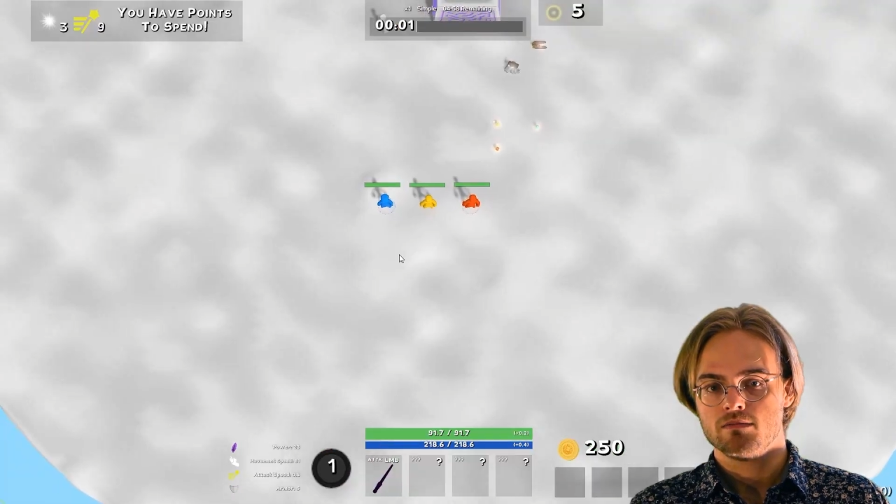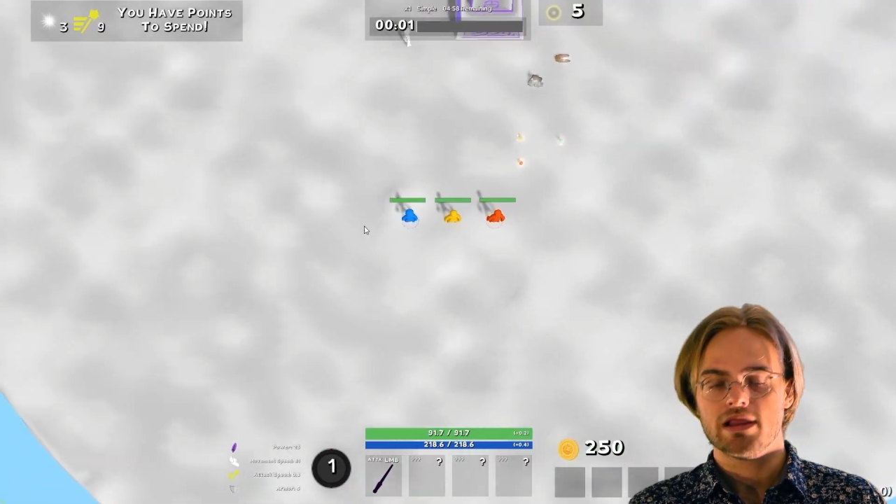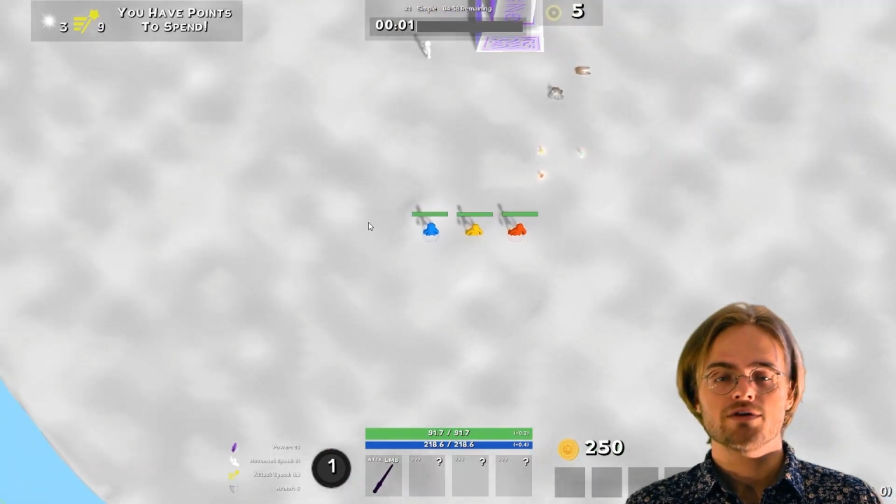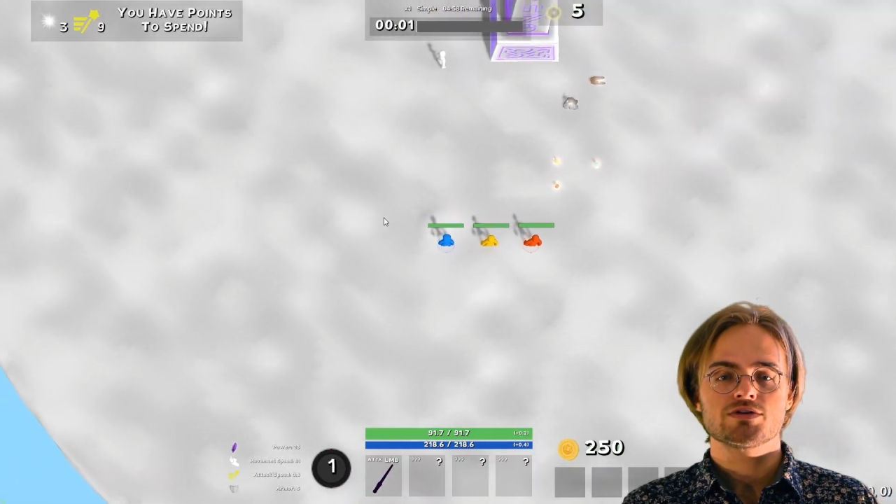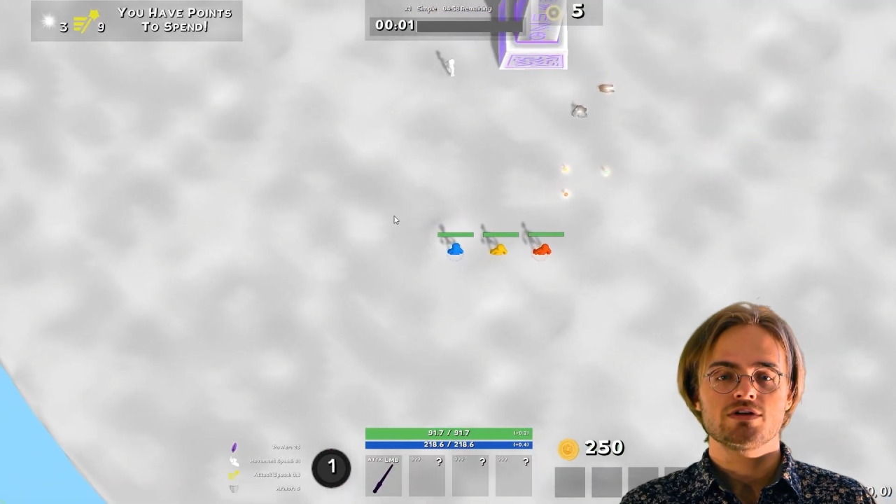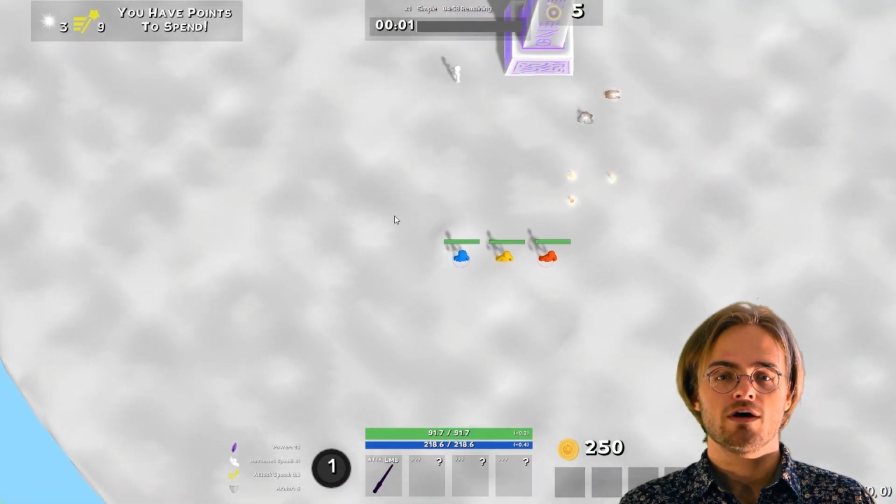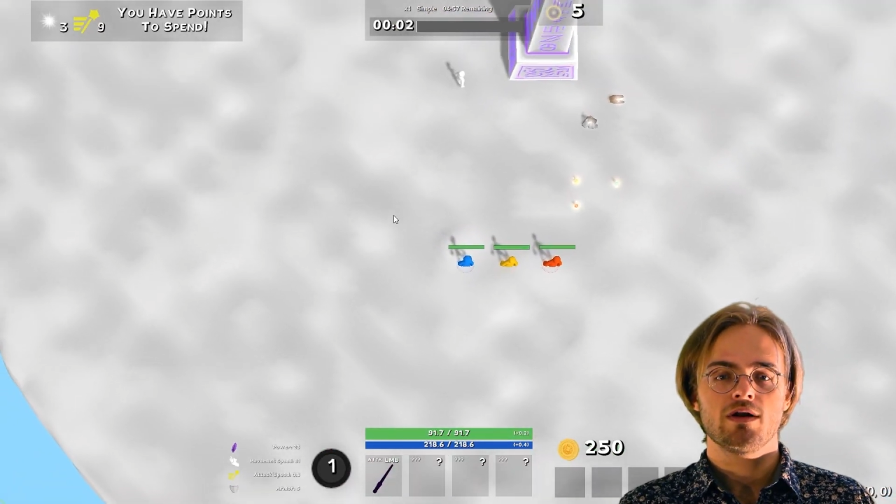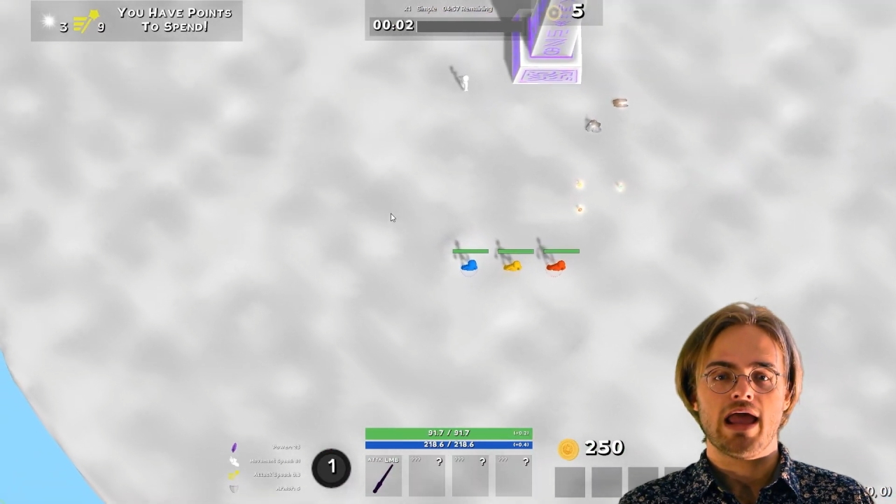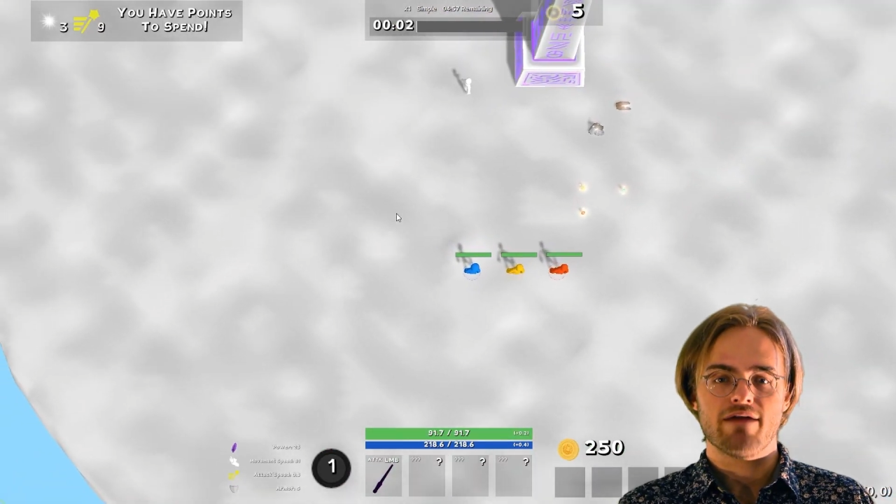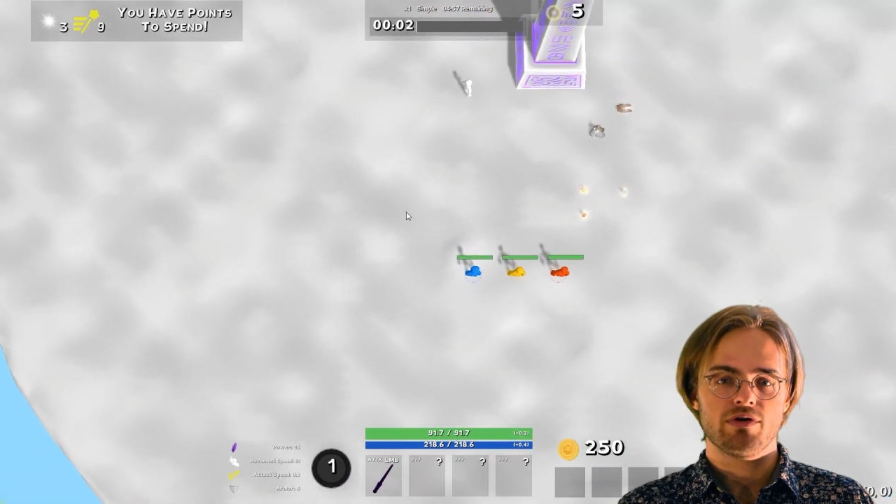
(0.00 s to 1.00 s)
Players
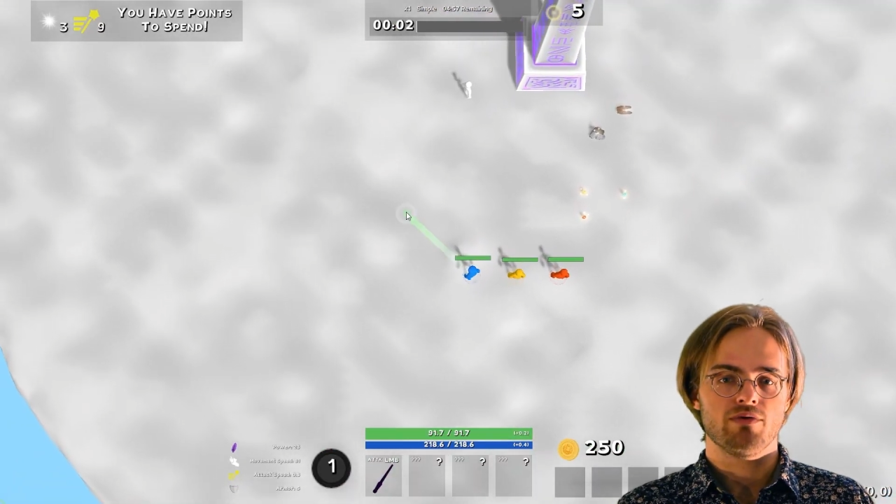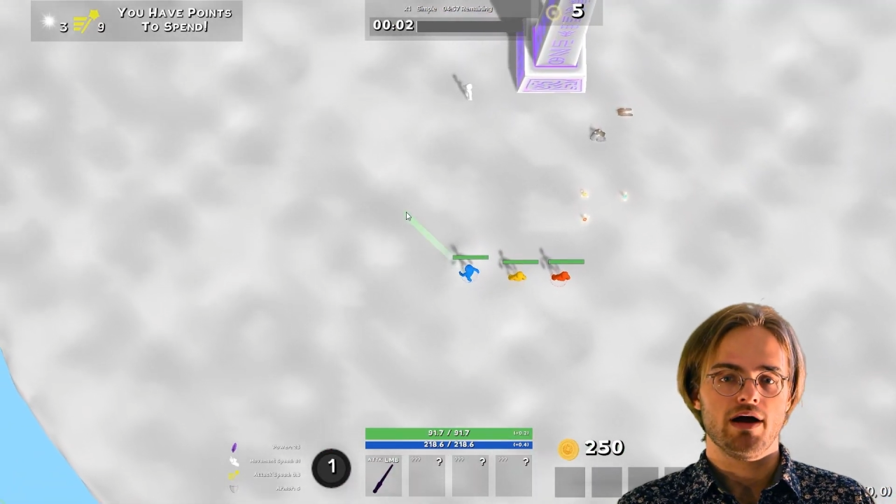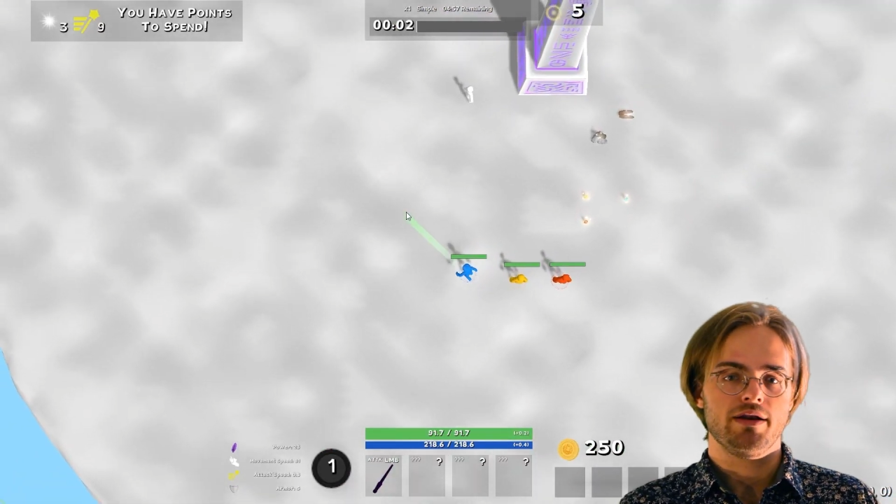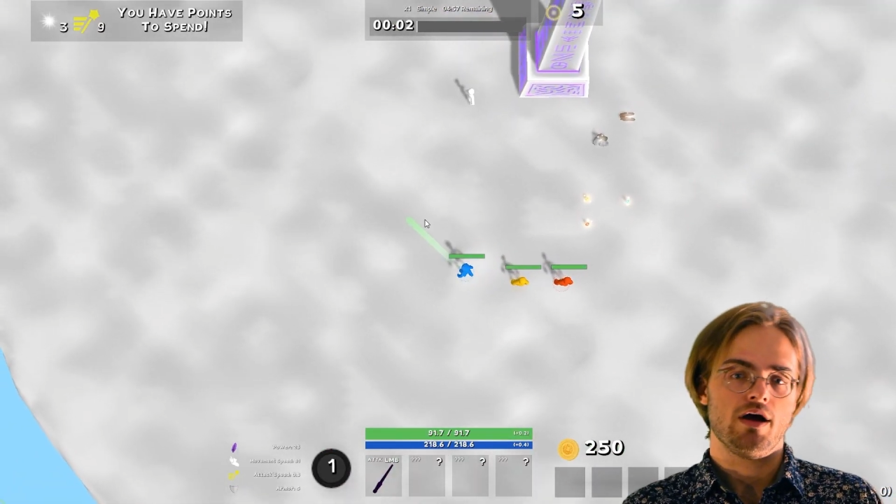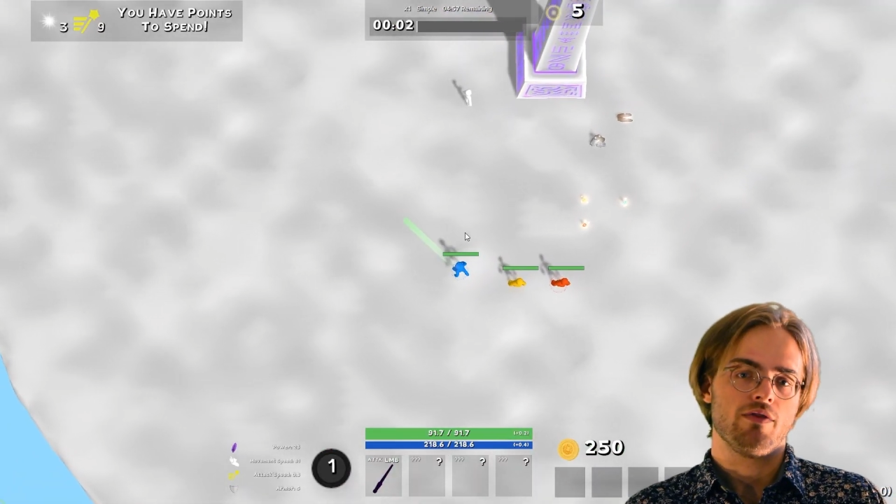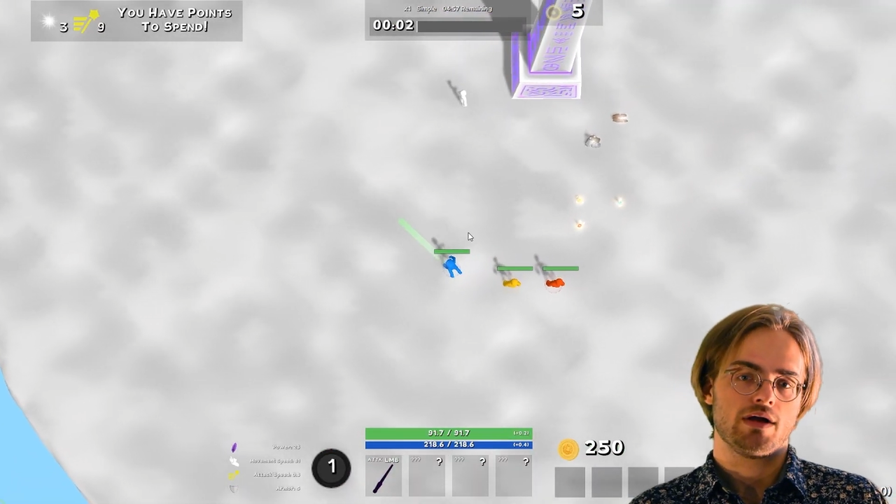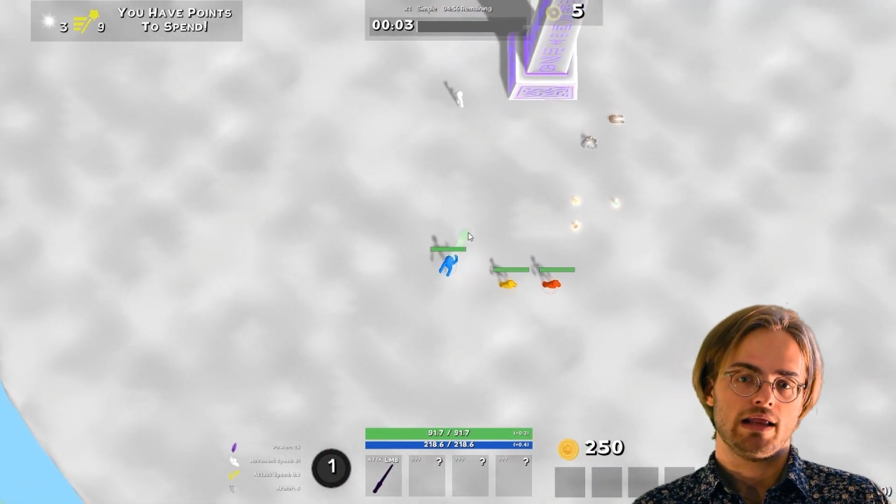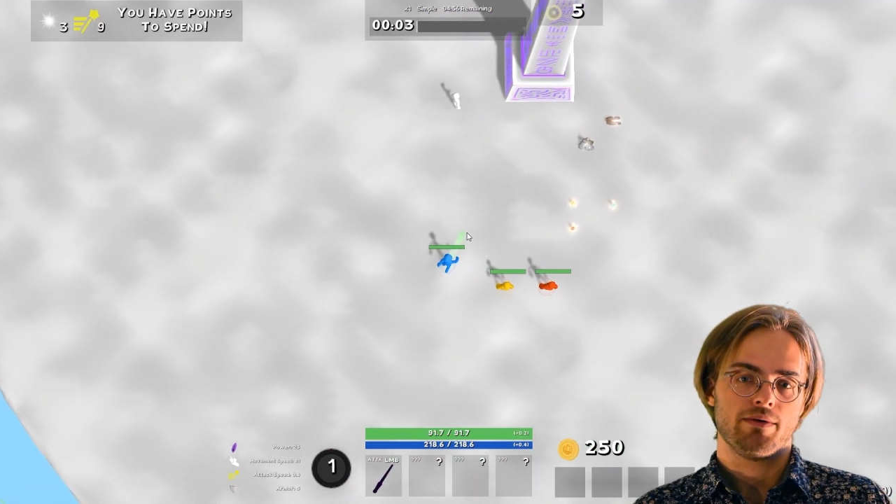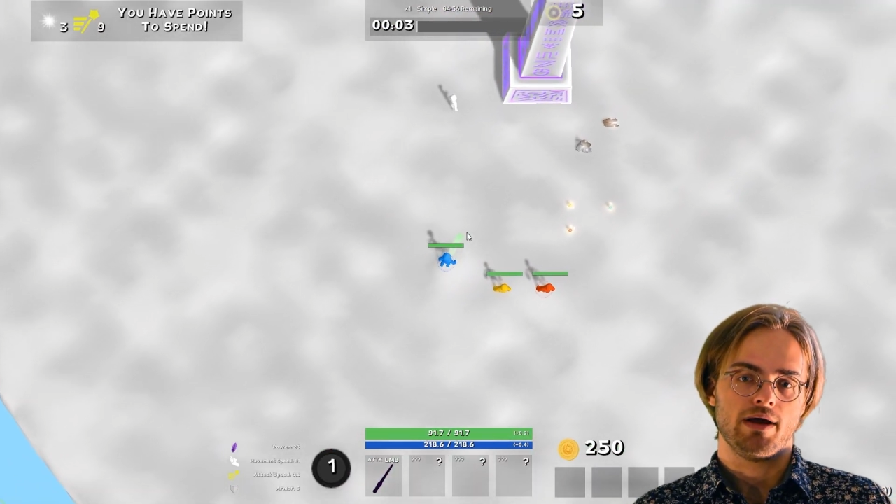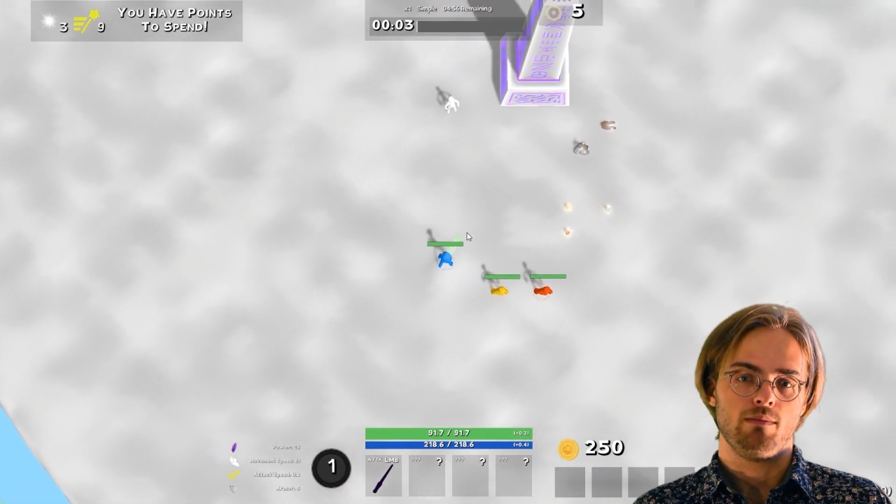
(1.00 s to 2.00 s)
start every run on the
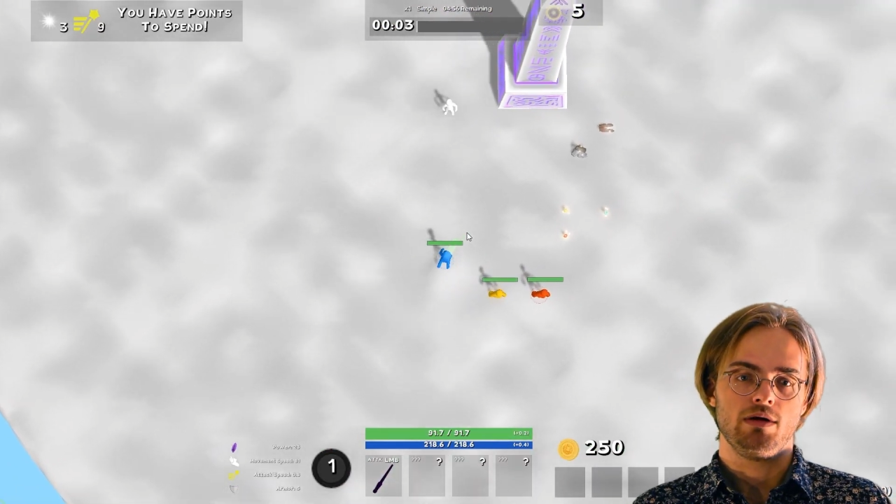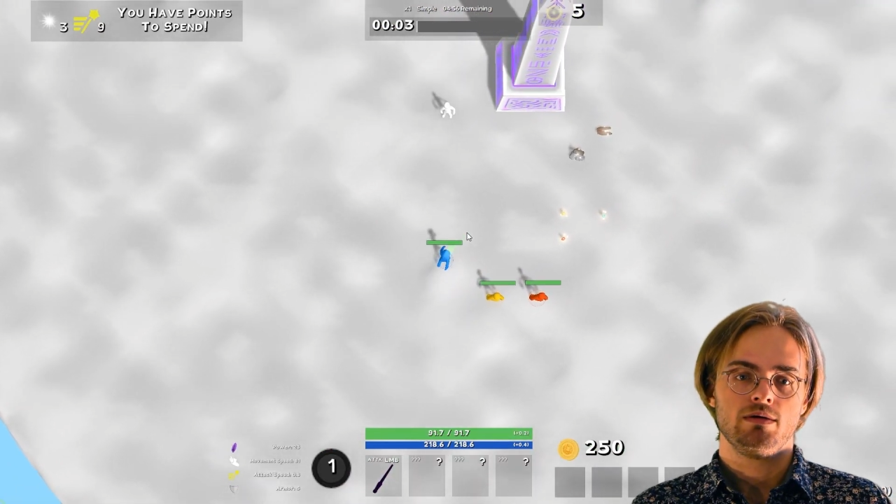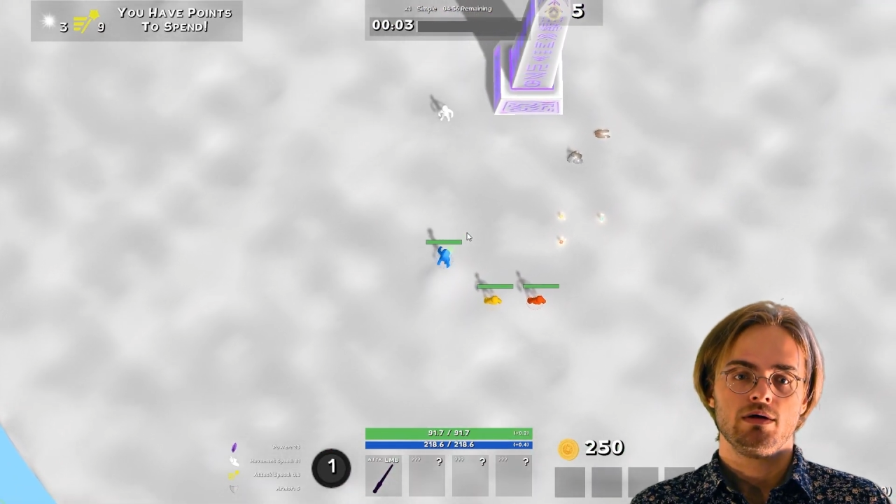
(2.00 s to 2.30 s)
Cloud Hub,